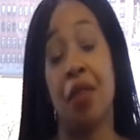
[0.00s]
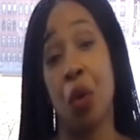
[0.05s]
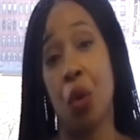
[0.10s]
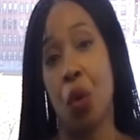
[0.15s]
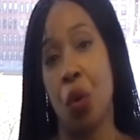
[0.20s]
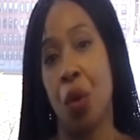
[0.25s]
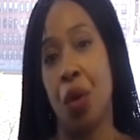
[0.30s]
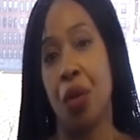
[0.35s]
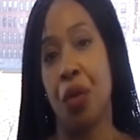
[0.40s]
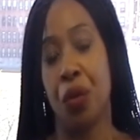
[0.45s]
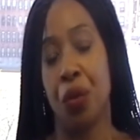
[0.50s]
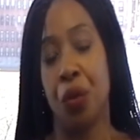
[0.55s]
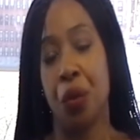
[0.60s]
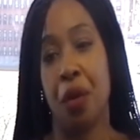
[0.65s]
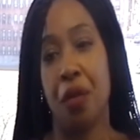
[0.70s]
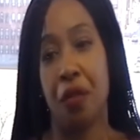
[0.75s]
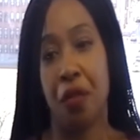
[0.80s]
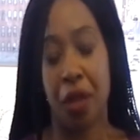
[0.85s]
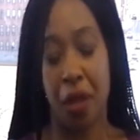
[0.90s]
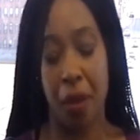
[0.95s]
gone through
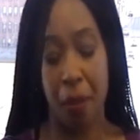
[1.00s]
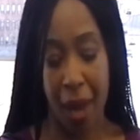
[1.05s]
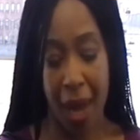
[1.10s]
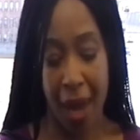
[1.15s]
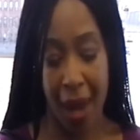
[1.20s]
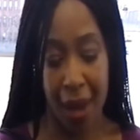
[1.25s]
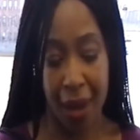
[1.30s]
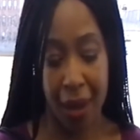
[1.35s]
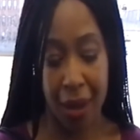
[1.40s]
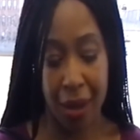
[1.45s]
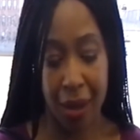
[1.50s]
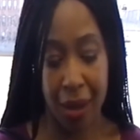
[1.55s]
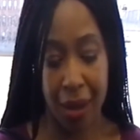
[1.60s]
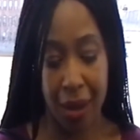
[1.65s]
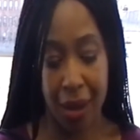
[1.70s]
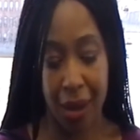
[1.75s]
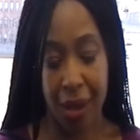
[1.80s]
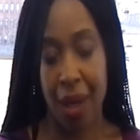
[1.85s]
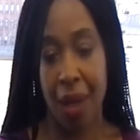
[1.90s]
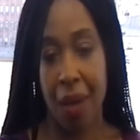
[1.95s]
it for the past
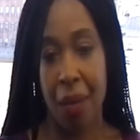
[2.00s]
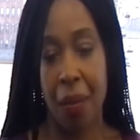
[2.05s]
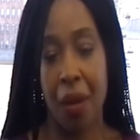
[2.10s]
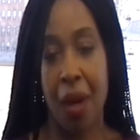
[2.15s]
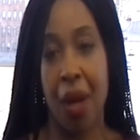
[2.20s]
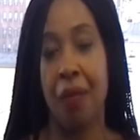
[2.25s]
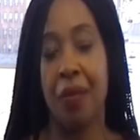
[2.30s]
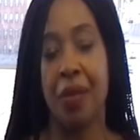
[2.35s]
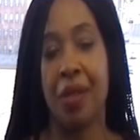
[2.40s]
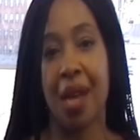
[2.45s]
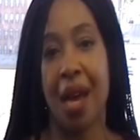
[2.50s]
10 months,